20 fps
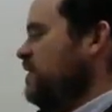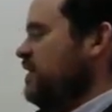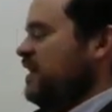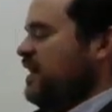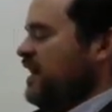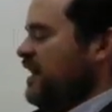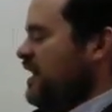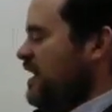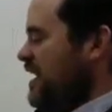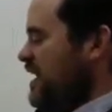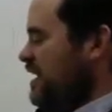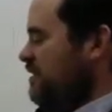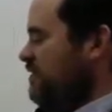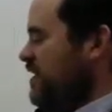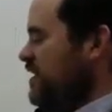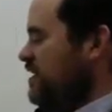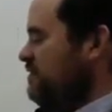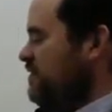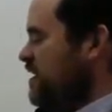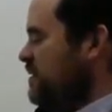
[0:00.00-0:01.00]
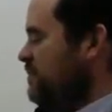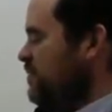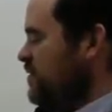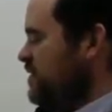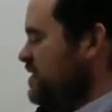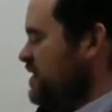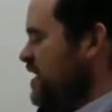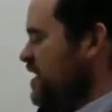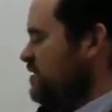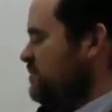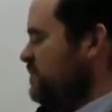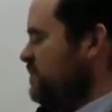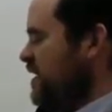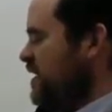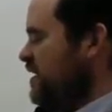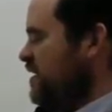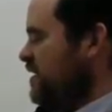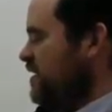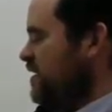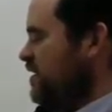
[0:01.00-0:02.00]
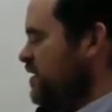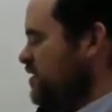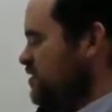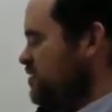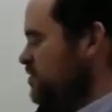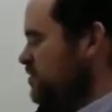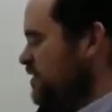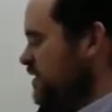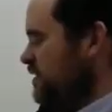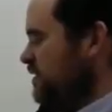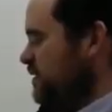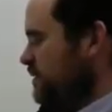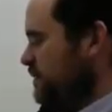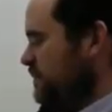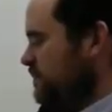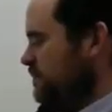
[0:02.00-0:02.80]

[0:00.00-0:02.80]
Okay, and if I divide both sides by 100,